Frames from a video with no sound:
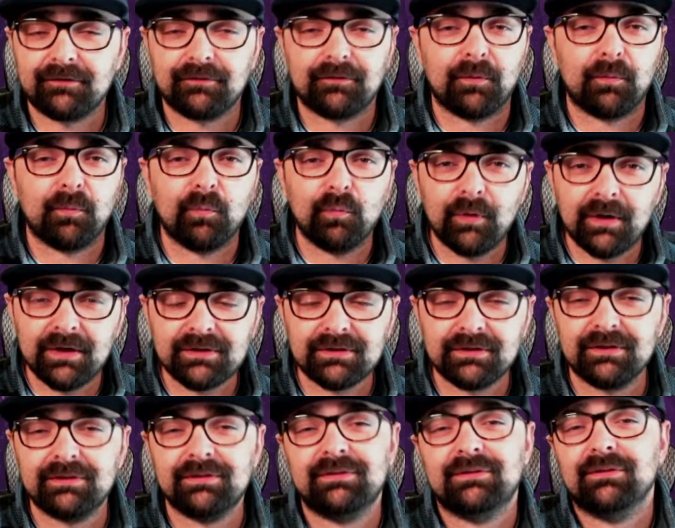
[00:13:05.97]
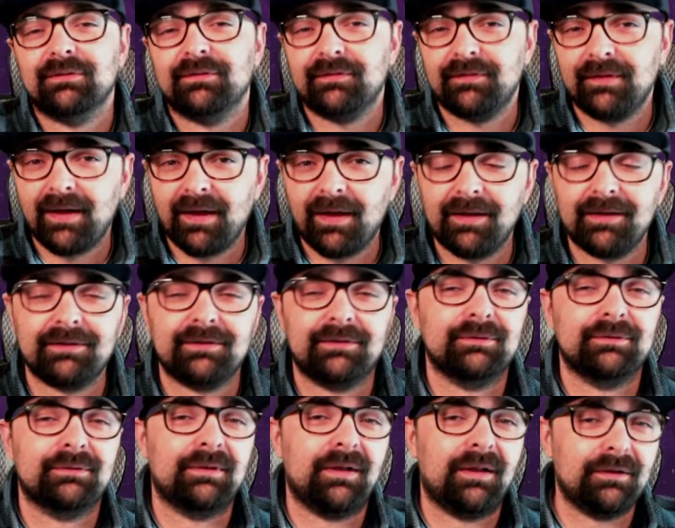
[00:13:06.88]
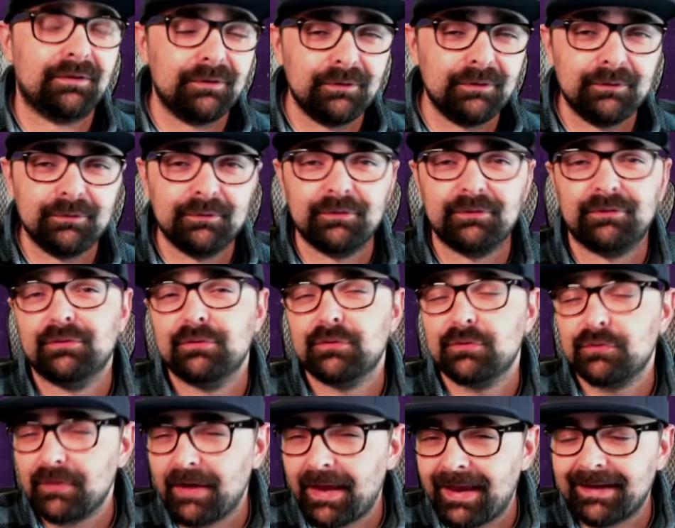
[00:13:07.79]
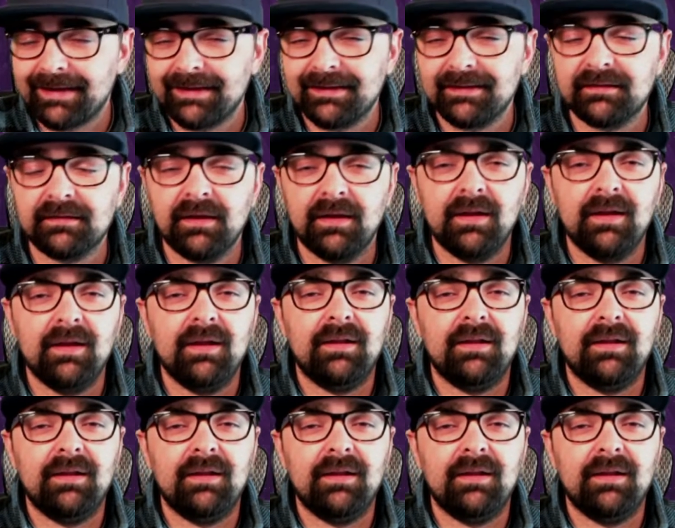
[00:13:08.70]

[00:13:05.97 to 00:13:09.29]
from witches to Valks to Laloons to dragons.